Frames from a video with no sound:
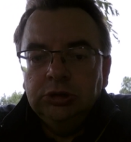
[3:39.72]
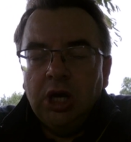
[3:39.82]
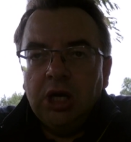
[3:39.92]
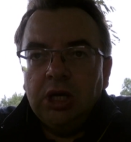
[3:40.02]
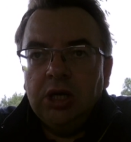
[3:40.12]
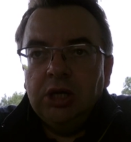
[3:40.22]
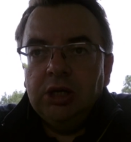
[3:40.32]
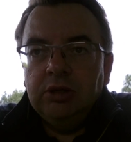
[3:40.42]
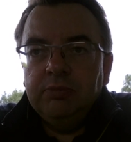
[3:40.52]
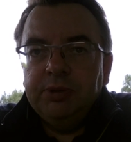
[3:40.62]

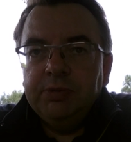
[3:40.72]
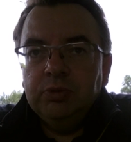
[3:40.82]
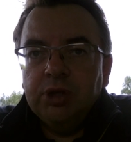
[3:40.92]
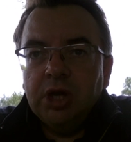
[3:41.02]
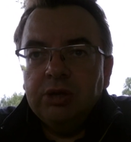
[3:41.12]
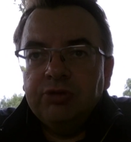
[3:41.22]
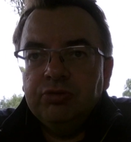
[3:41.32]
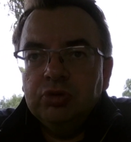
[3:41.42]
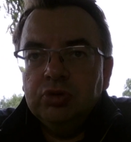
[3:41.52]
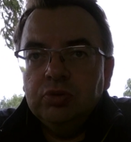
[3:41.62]
Uh, people go
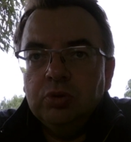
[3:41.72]
through